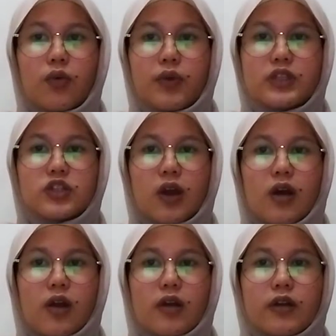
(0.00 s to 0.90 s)
which
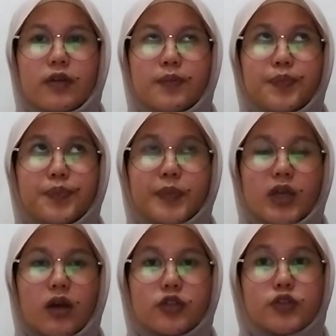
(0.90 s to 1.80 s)
are
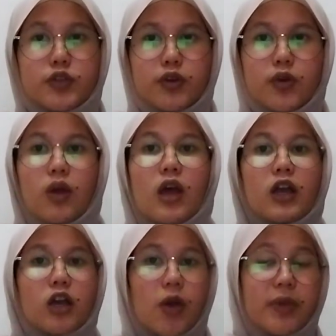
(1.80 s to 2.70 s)
through
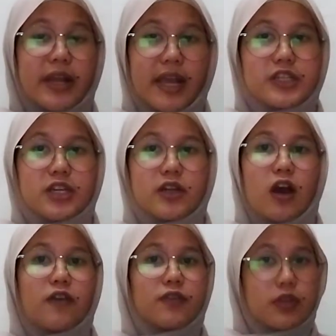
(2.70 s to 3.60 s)
communication
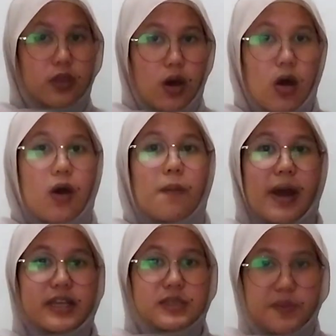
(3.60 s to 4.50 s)
of thought
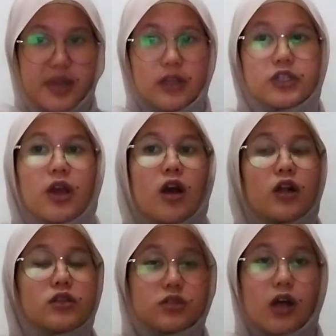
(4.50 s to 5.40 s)
by speech,
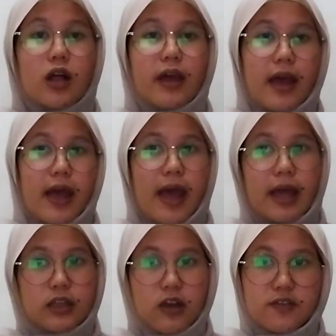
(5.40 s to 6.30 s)
talk,
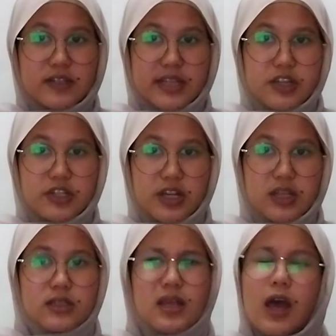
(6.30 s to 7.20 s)
and
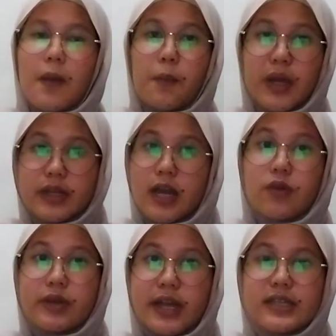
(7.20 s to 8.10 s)
conversations. But
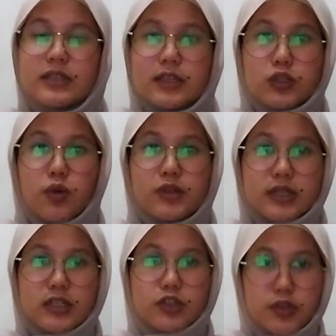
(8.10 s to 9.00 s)
nowadays, discourse
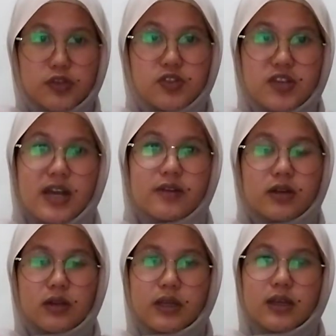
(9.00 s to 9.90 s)
is used
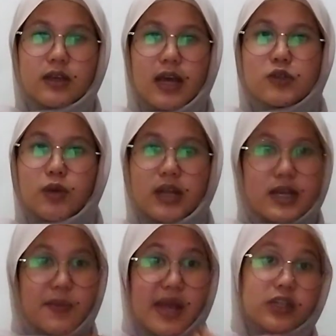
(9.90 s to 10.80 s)
generally, as what
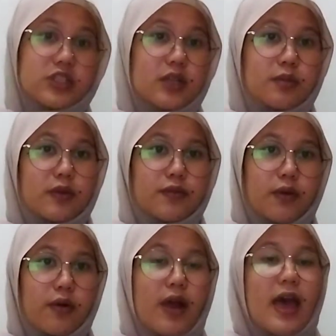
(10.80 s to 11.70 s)
I mentioned
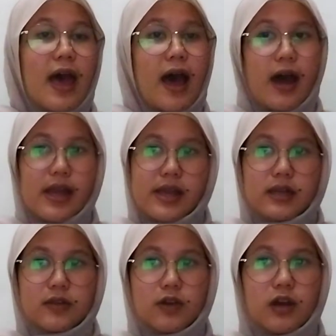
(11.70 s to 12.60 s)
before,
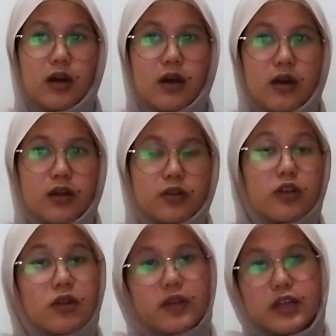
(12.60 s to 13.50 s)
in
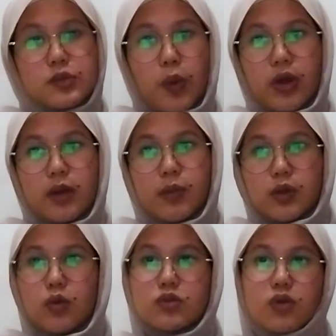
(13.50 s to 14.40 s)
not only in spoken
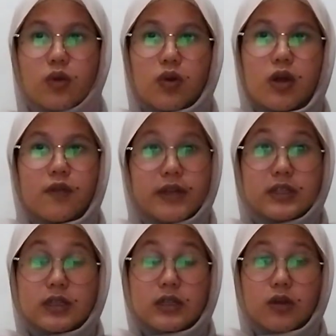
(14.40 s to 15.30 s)
but also
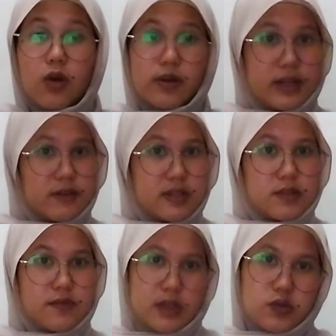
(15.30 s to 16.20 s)
written or
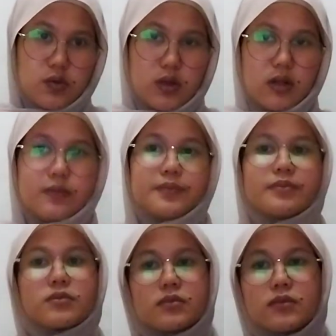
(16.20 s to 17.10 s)
even visual.
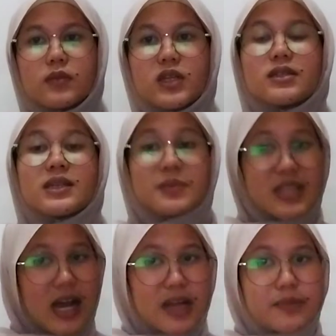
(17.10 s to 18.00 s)

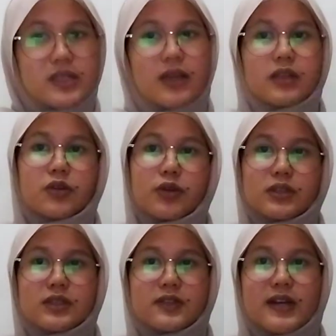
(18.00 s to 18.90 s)
Sometimes, in
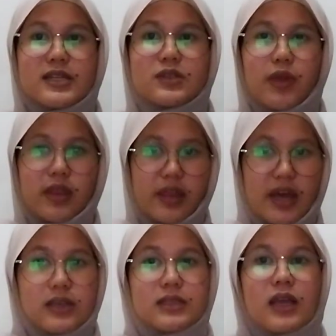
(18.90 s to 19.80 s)
contrast with
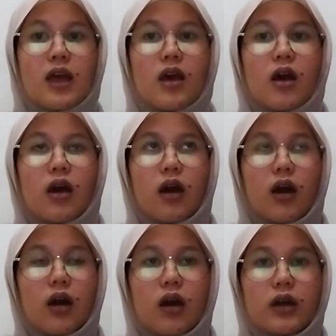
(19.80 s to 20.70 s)
facts,
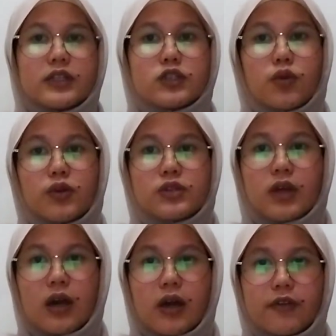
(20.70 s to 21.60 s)
discourse
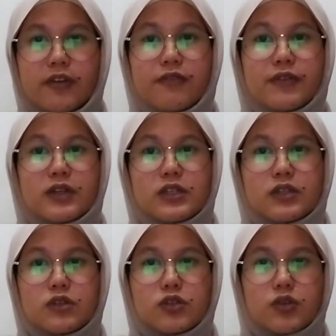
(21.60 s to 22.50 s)

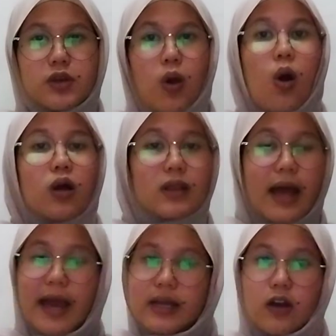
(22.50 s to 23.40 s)
refers to the
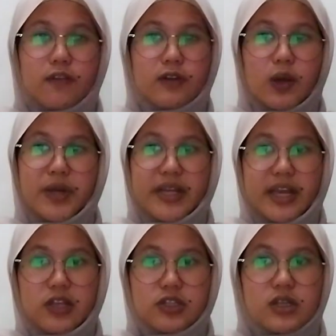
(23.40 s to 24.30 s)
whole act of
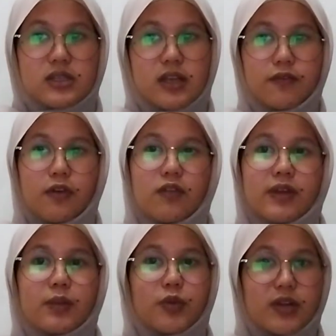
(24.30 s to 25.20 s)
communications
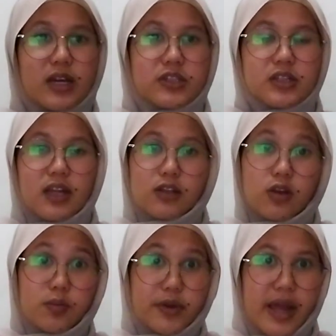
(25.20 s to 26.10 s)
involving production and
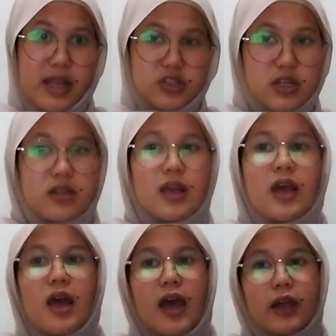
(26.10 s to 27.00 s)
comprehension,
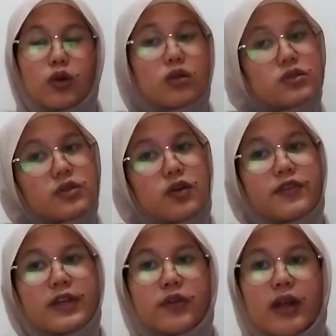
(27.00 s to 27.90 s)
and also
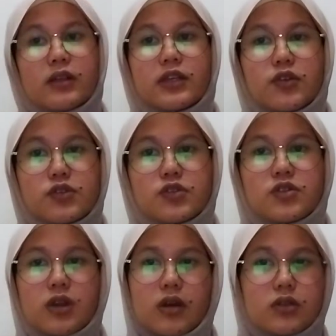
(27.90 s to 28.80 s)
frequently
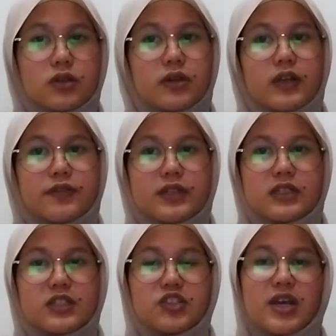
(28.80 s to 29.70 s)
used to refer
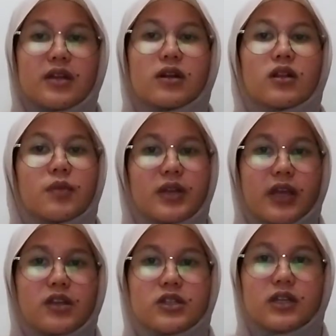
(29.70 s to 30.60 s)
to general
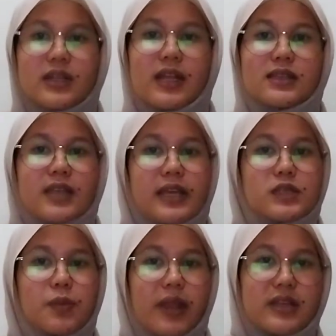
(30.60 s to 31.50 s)
communication that
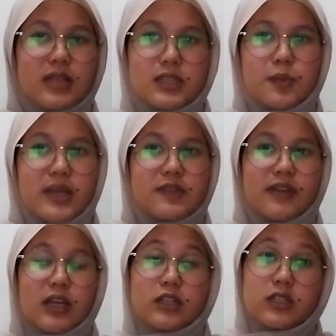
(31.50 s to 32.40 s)
takes place in
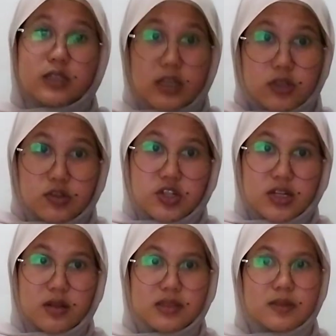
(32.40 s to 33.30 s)
specific
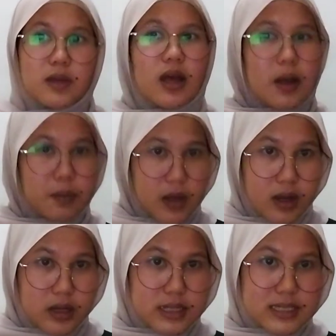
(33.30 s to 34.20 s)
institutional
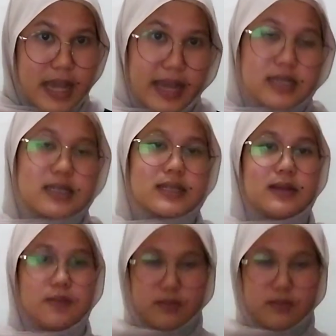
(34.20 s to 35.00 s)
contexts.